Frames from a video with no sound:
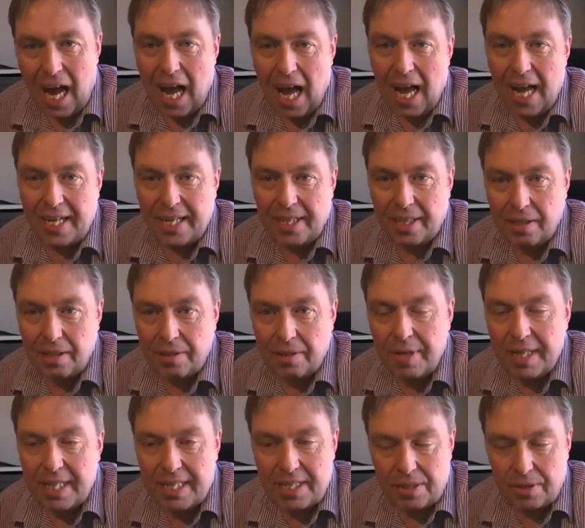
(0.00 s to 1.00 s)
I can only
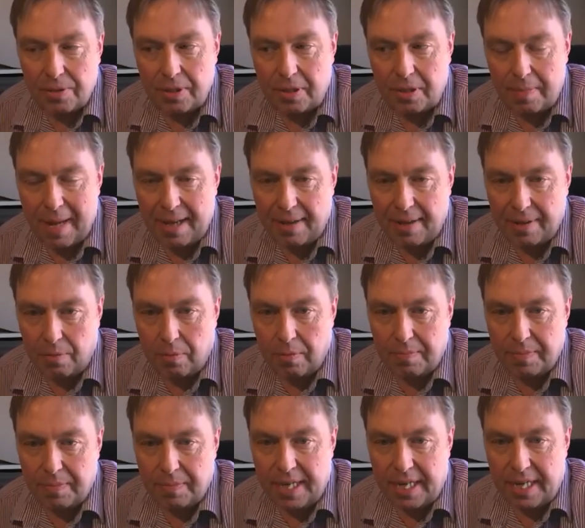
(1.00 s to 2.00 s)
really talk about
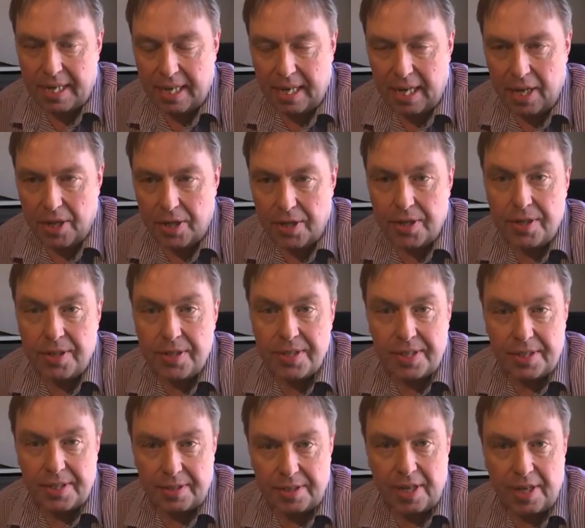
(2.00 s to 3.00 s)
the earned
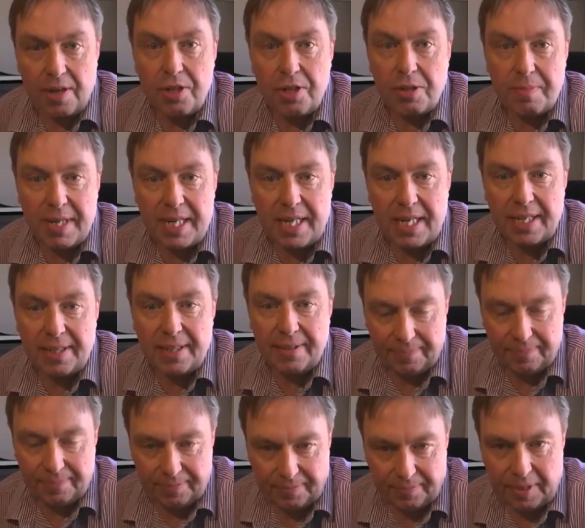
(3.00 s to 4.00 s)
social media
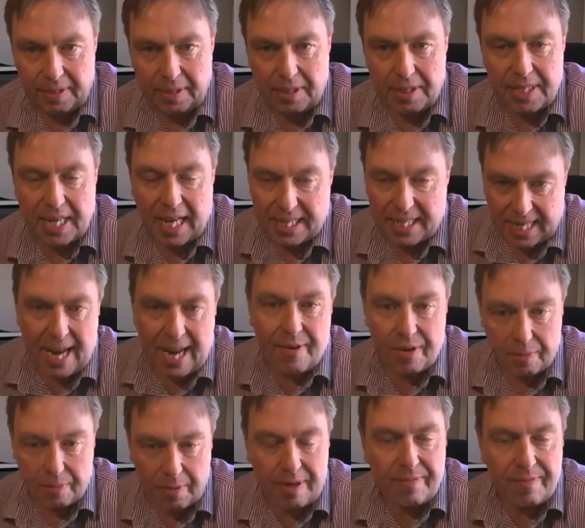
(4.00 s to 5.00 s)
because that's the
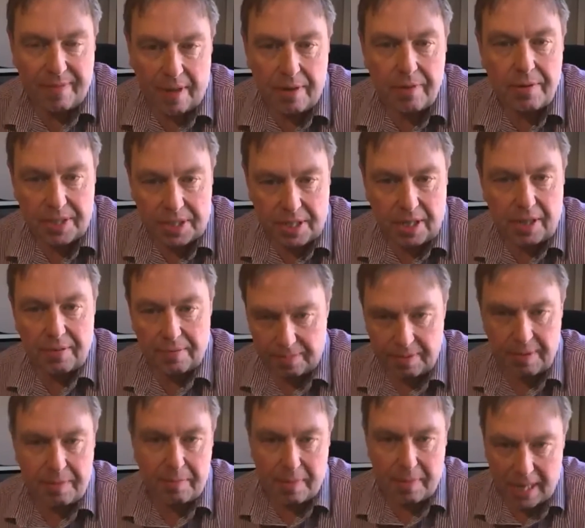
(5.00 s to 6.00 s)
area we focused on
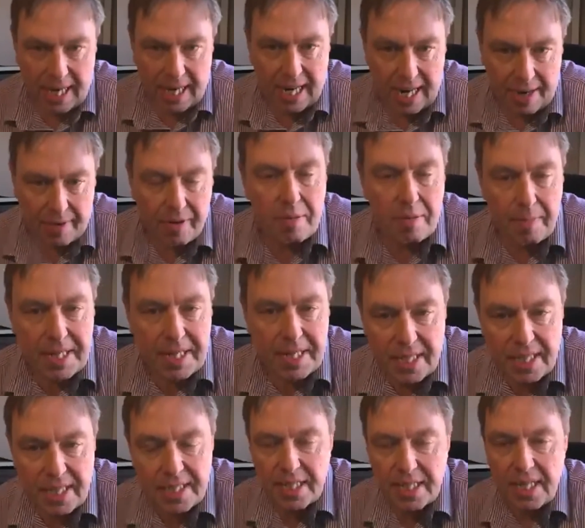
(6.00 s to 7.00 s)
with my area of
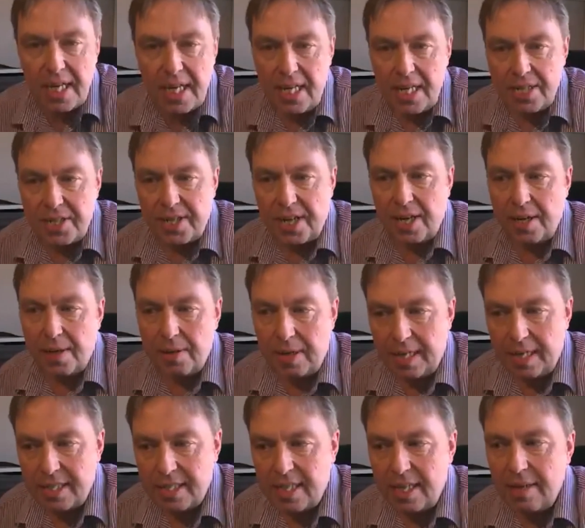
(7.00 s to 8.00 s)
business. So
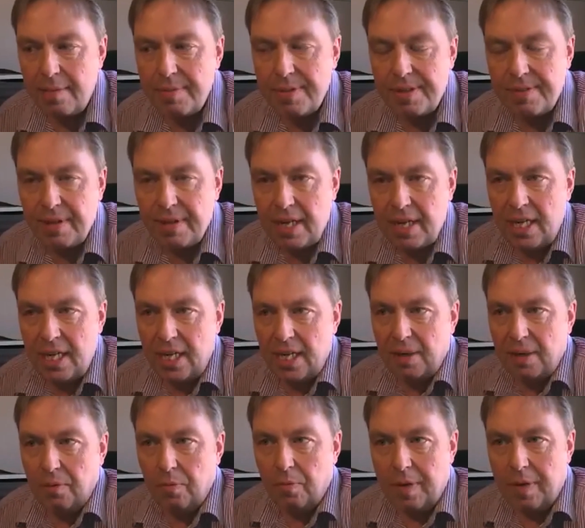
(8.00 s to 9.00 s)
in terms of,
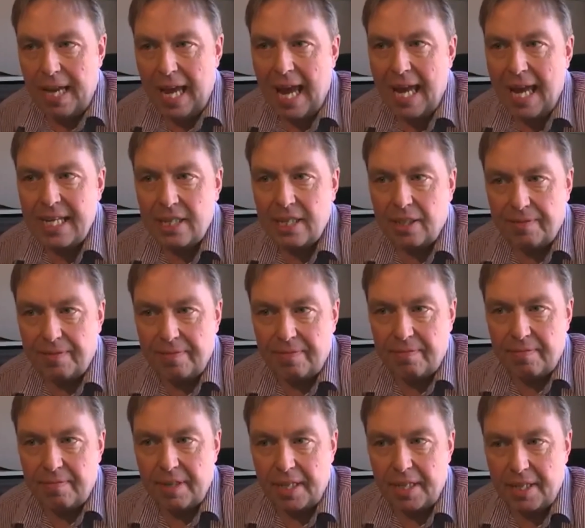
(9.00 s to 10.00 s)
we headed off
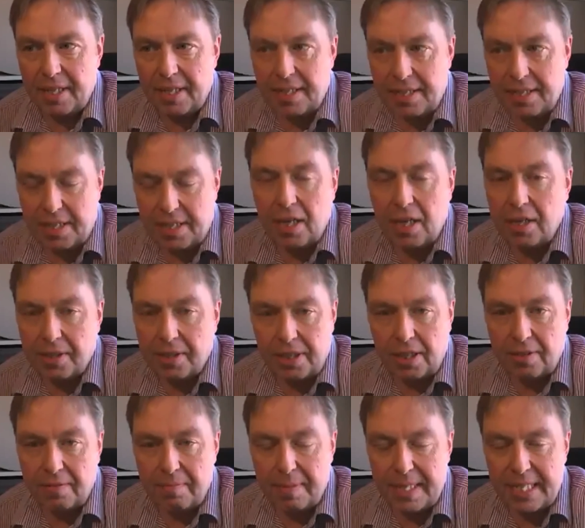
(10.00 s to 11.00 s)
at the start
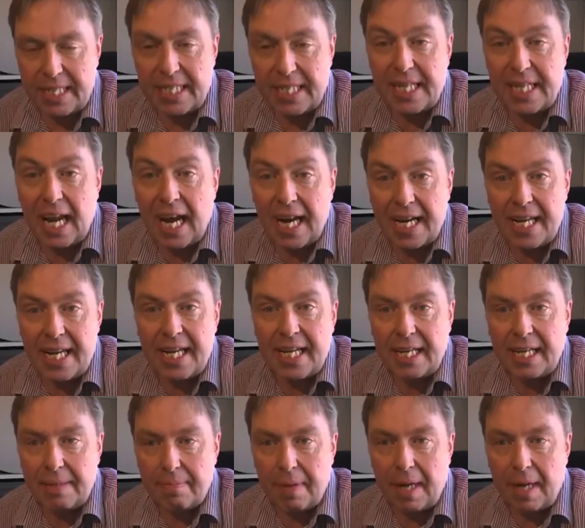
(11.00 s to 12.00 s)
of by designing
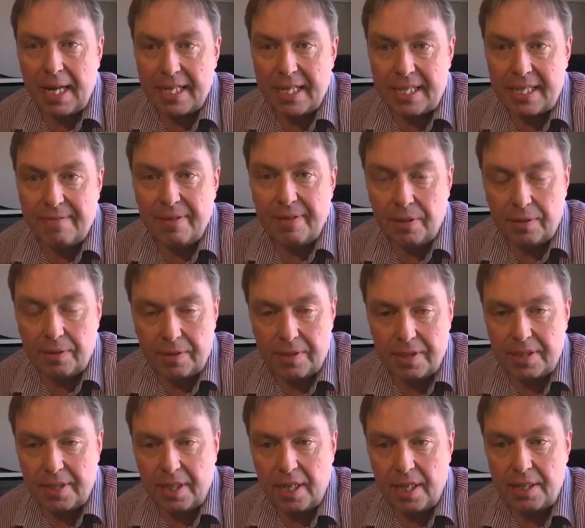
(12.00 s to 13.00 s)
it by
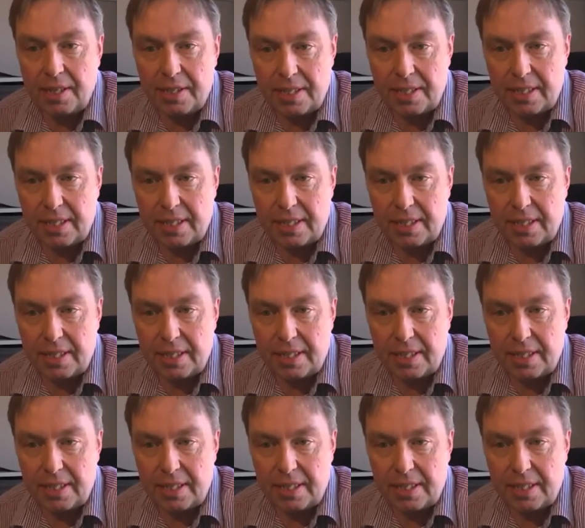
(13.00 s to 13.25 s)
default that